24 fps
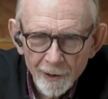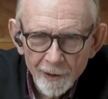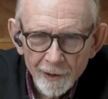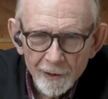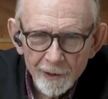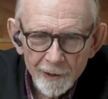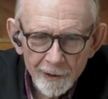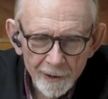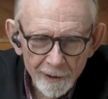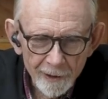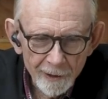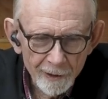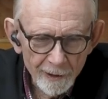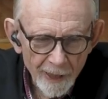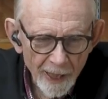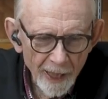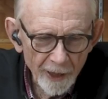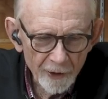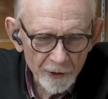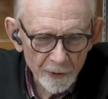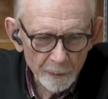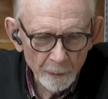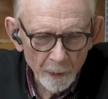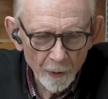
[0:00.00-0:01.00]
the
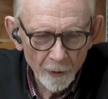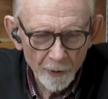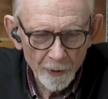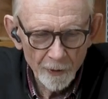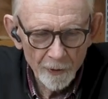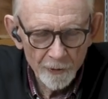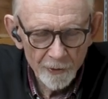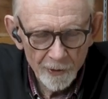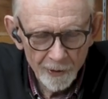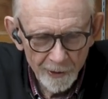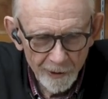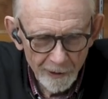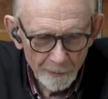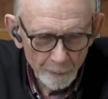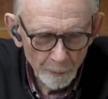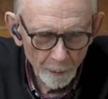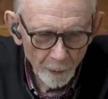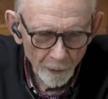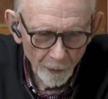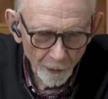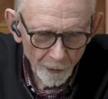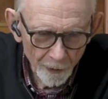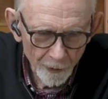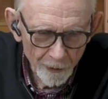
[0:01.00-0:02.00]
exporters and
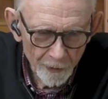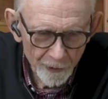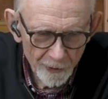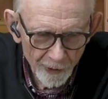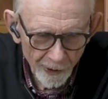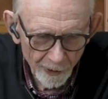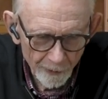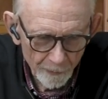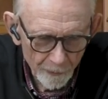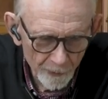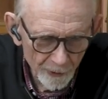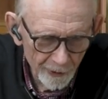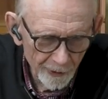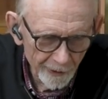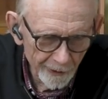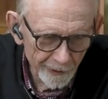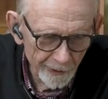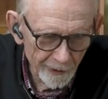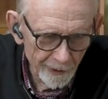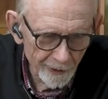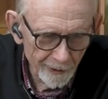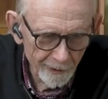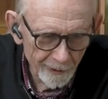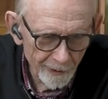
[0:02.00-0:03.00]
importers are
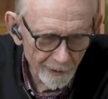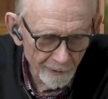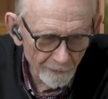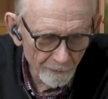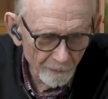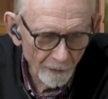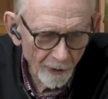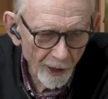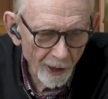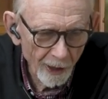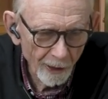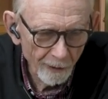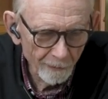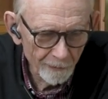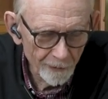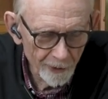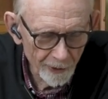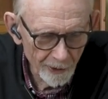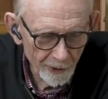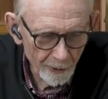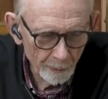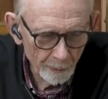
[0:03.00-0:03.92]
really involved in the